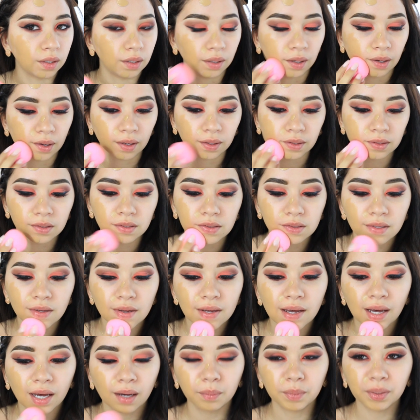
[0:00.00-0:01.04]
Yeah, it's,
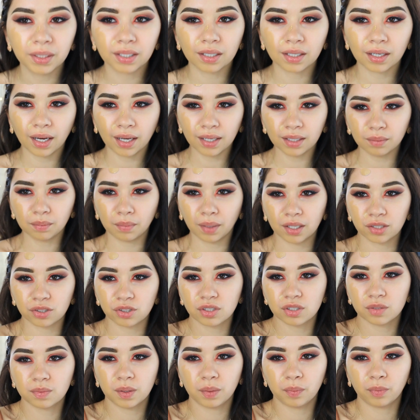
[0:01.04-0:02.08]
I mean, it kind of
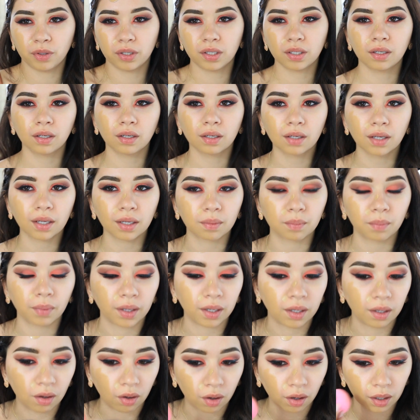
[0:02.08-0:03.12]
matches me pretty good, like
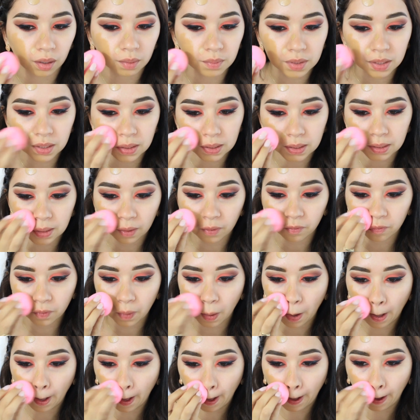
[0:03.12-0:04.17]
my arms and stuff,
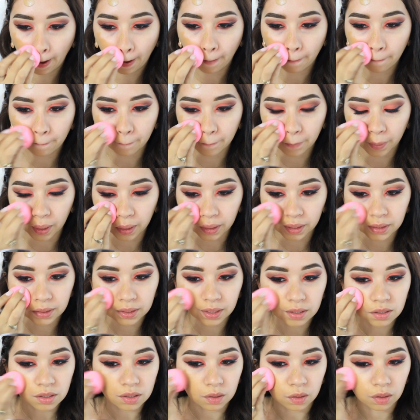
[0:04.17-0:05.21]
but it
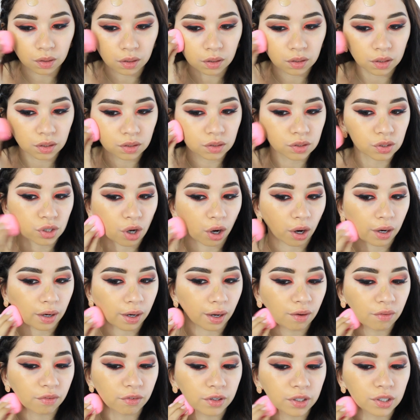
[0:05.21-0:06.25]
does look dark
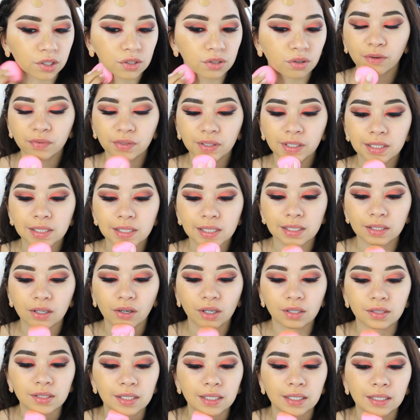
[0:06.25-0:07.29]
at first. Hopefully it doesn't
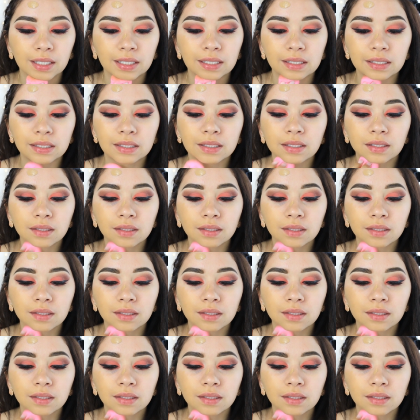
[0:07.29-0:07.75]
oxidize.